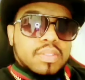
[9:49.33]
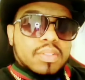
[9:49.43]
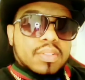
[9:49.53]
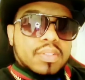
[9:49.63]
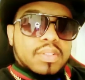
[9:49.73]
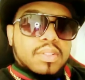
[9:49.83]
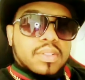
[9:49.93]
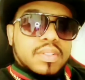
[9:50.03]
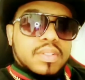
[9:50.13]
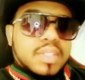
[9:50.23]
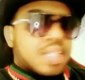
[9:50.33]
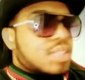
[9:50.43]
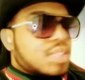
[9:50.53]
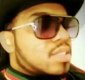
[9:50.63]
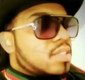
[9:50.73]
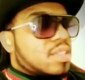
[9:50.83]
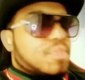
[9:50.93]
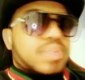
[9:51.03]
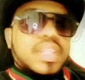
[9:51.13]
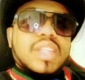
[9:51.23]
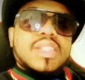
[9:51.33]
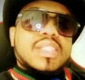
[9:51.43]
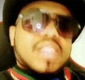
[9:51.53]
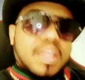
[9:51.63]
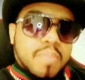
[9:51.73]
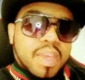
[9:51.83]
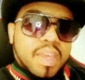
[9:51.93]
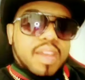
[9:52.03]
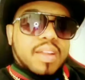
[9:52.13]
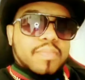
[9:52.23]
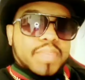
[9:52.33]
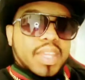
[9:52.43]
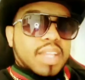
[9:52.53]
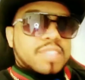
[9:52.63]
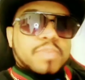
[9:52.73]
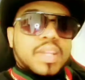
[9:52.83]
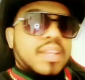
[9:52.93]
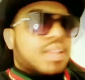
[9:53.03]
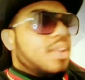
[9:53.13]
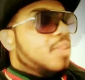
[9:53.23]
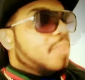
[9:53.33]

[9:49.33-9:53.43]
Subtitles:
They're breathing the same air. Ils respirent le même air.